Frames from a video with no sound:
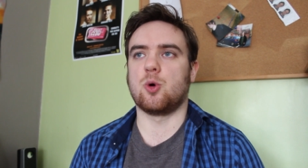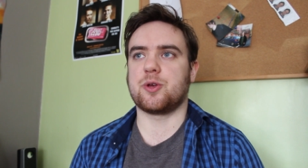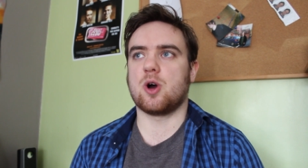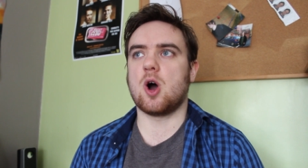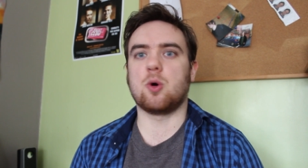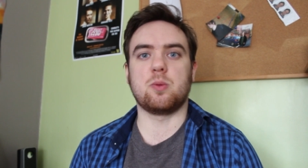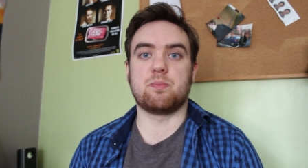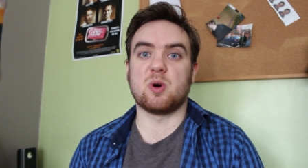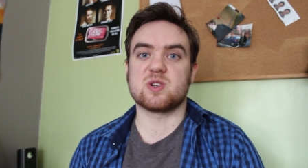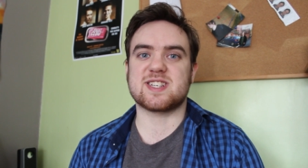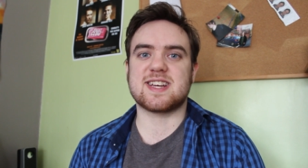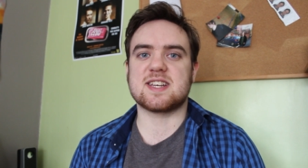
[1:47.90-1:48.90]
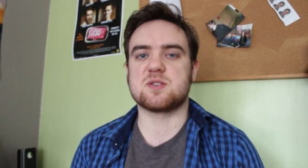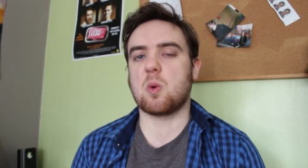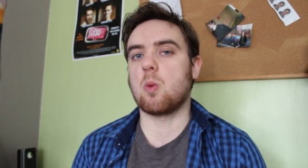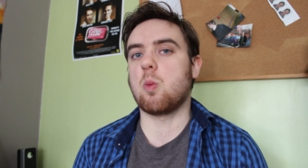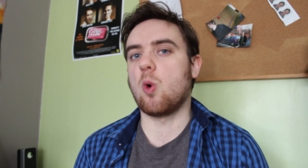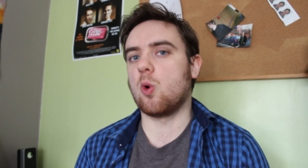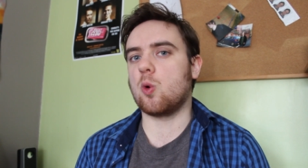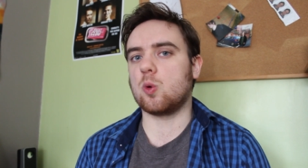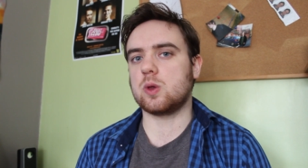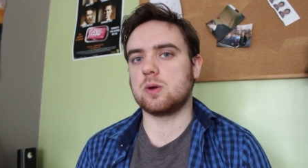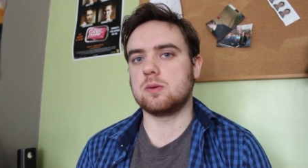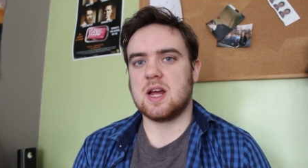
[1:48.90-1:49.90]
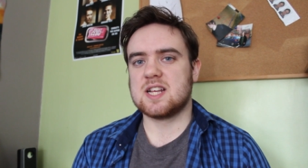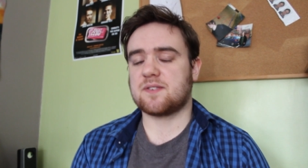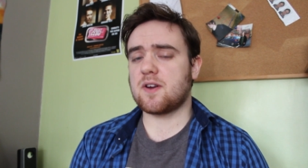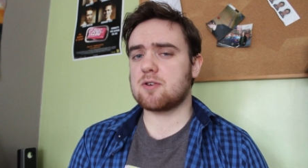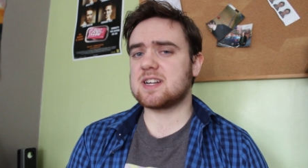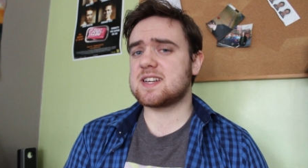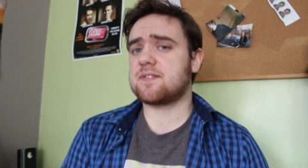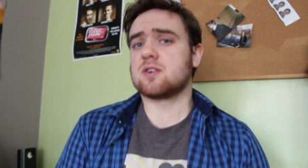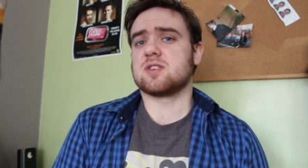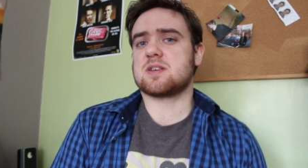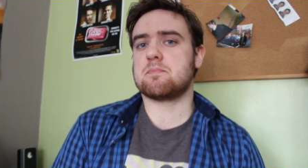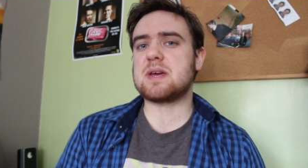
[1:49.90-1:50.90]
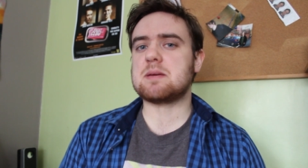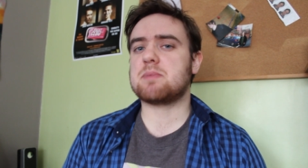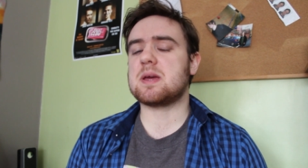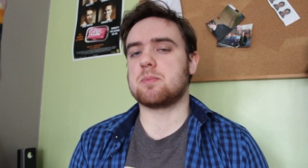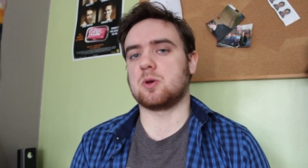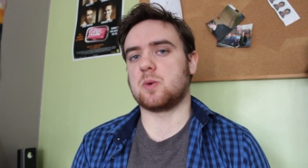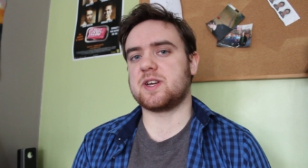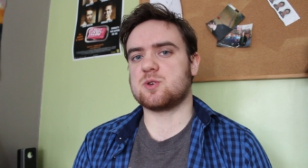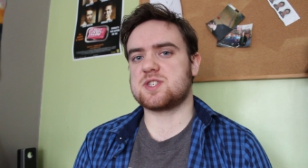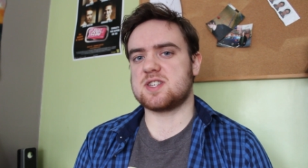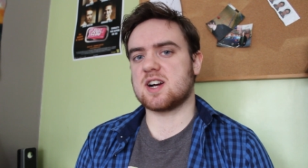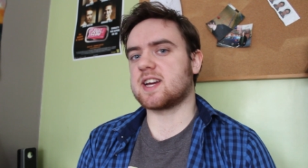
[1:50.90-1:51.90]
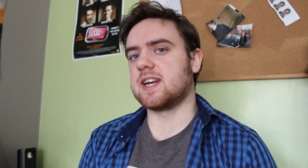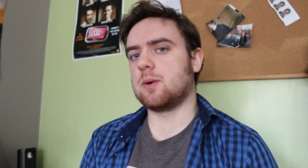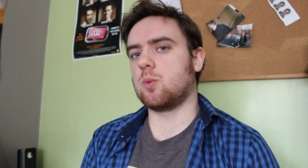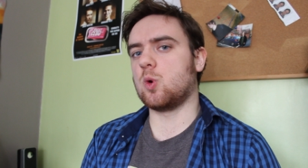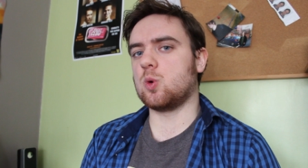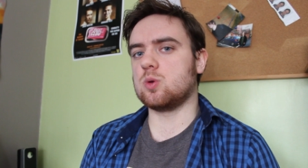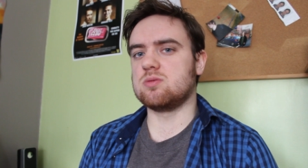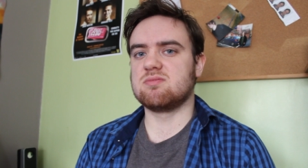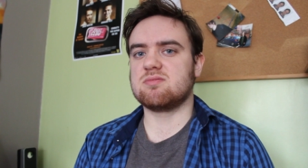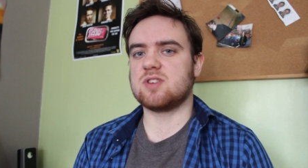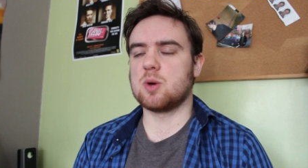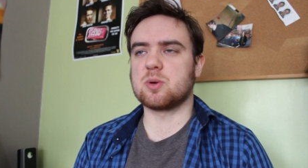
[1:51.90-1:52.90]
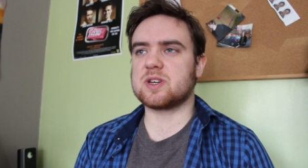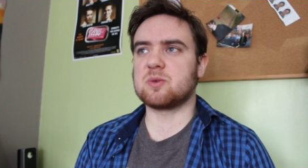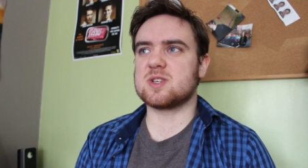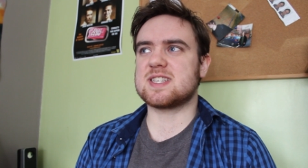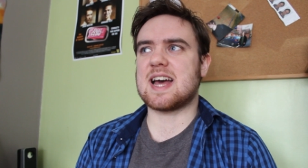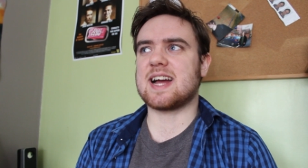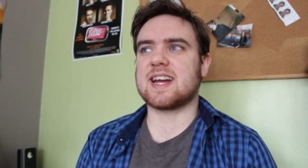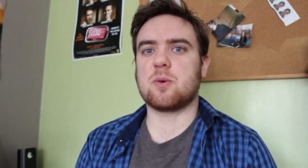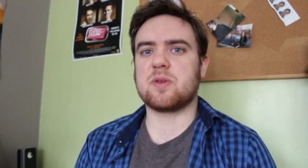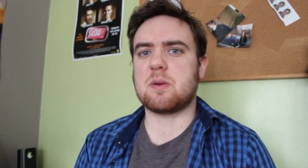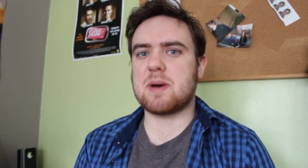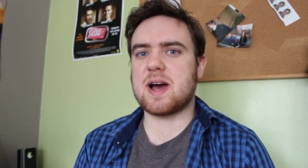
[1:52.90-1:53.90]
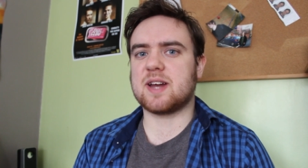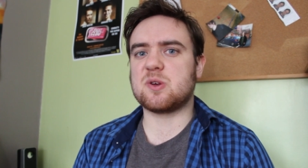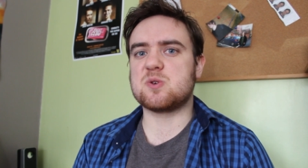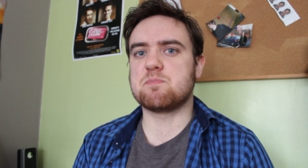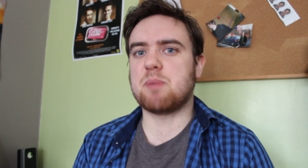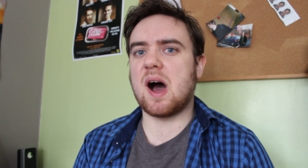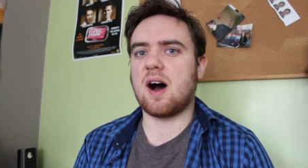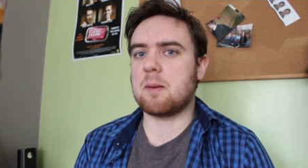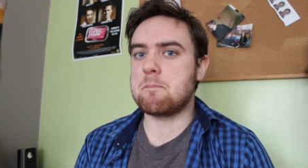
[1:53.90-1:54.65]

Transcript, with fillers: or your whole body into a wall. It's very difficult to meet people when you're stuck in a wall. Nobody wants to hang out with a man who's part